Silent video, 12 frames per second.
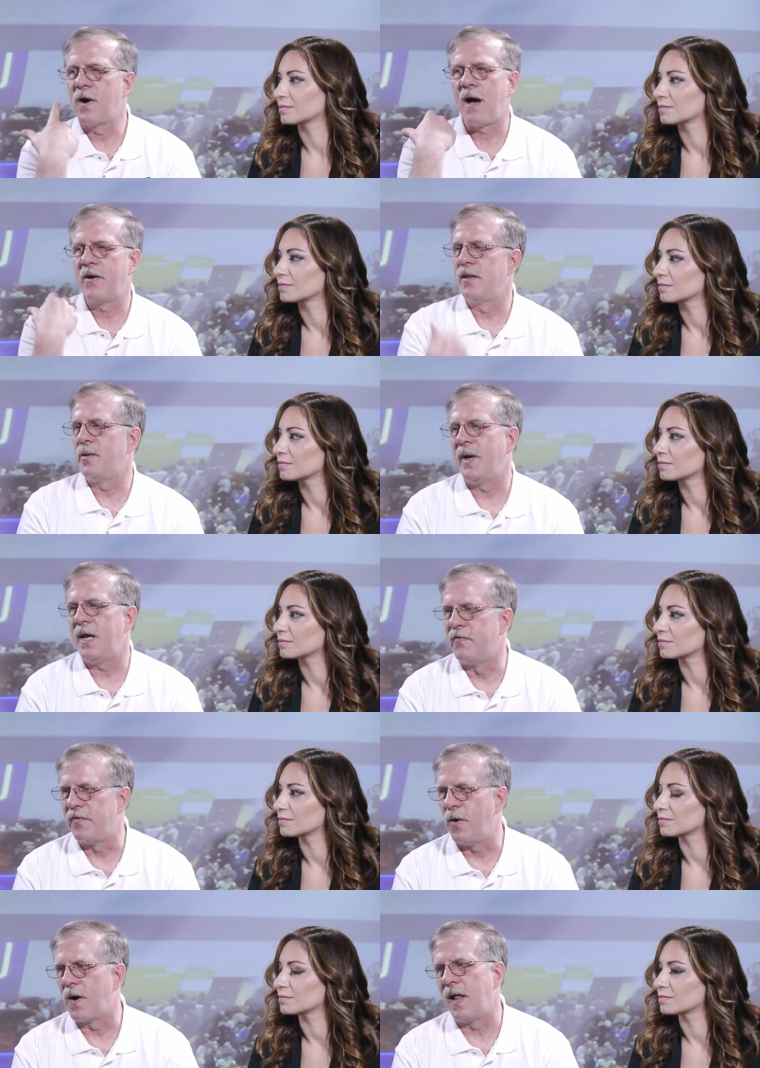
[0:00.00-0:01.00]
Speaker 1: out on the main
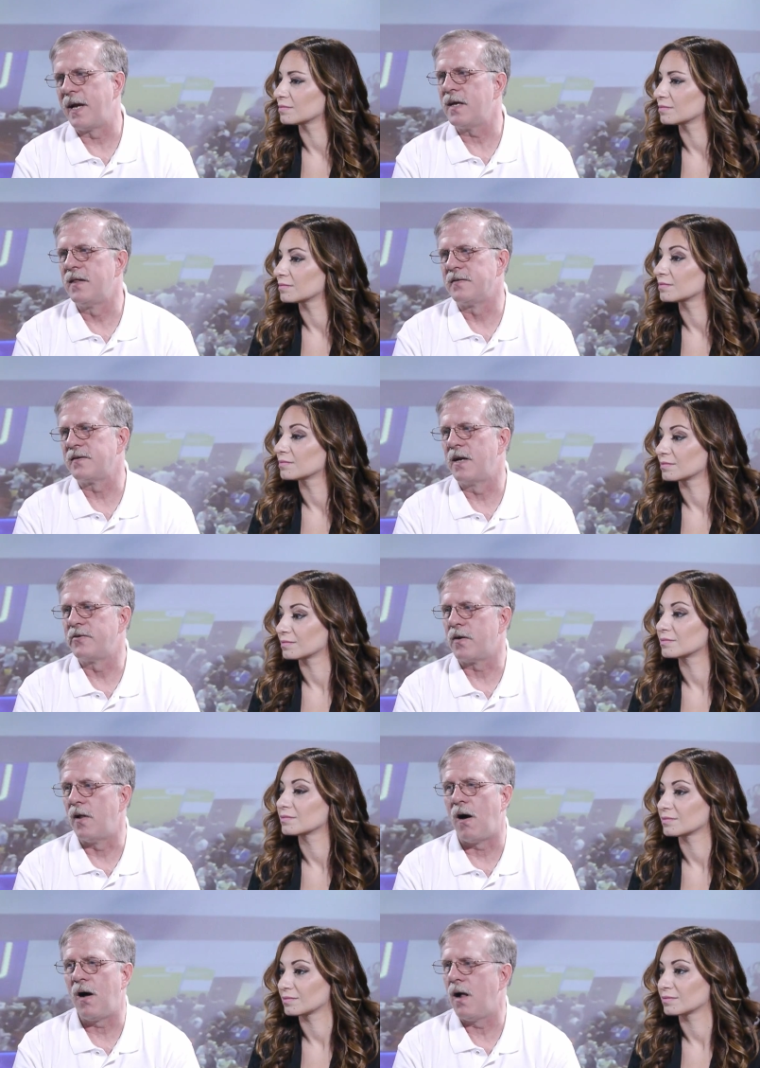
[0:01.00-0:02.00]
floor, like in the
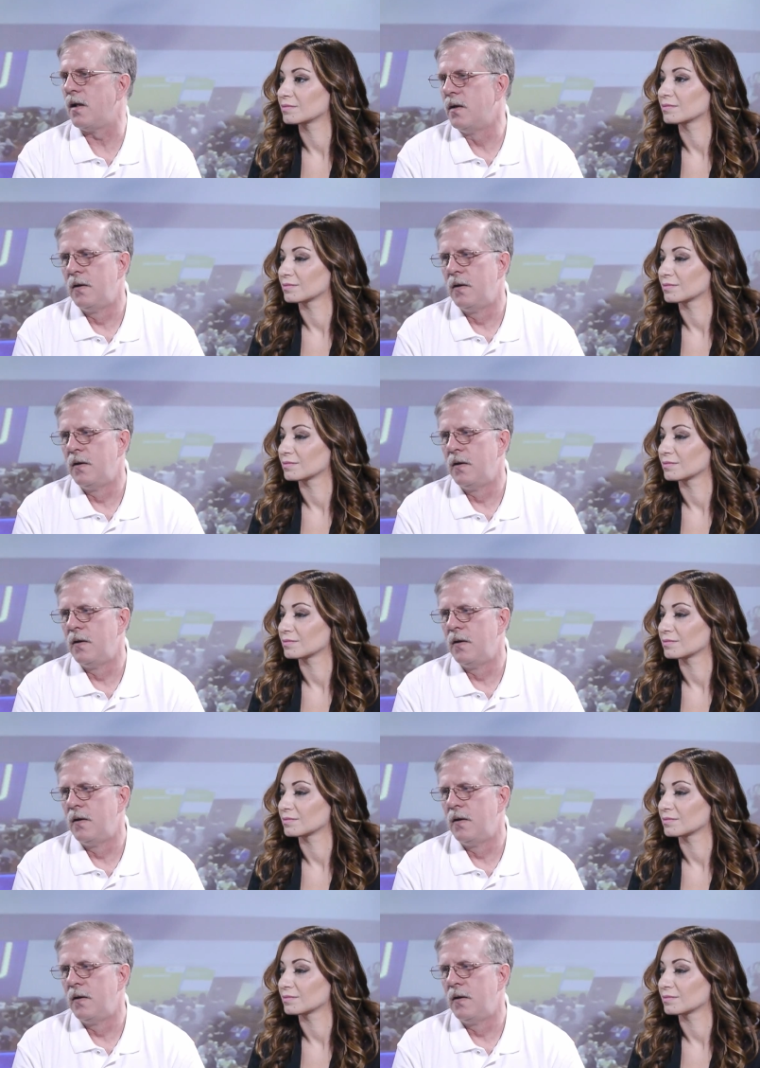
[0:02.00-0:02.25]
Central Hall,